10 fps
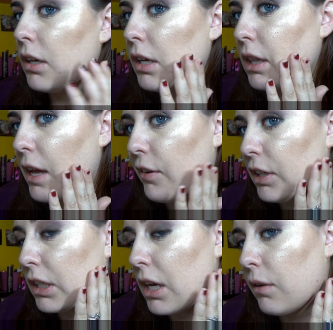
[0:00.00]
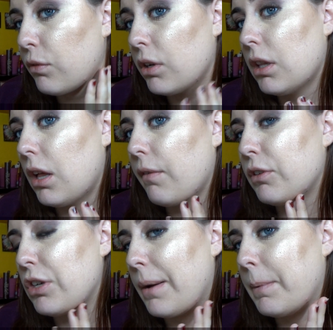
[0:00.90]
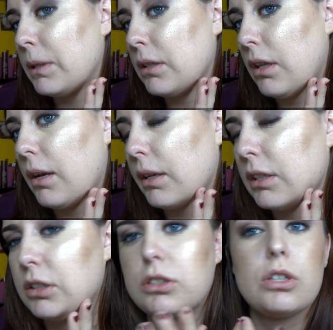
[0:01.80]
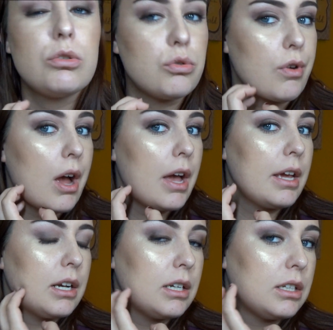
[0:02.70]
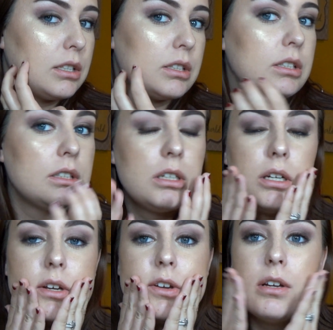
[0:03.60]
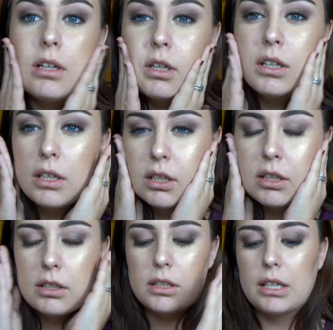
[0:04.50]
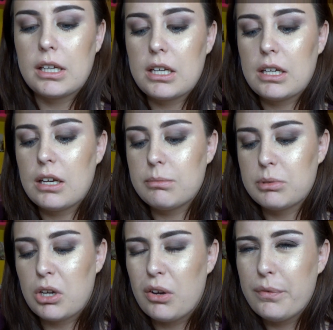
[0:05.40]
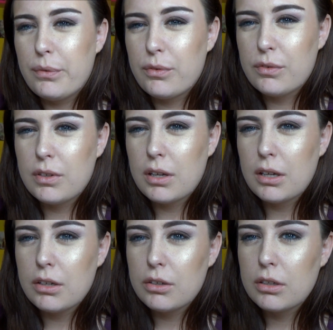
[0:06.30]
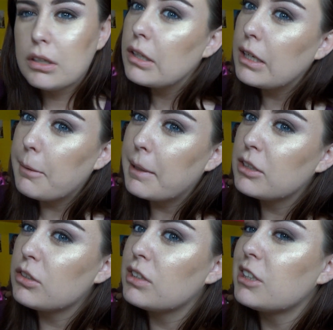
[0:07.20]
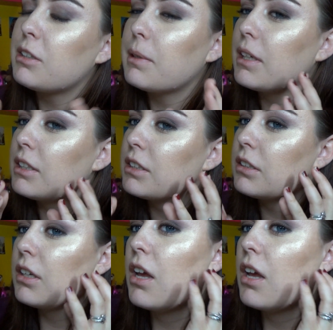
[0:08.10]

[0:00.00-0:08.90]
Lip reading: allow it to cover it a lot, which happens a lot because it's so dry and it just like comes off. That makes no sense. Like, it's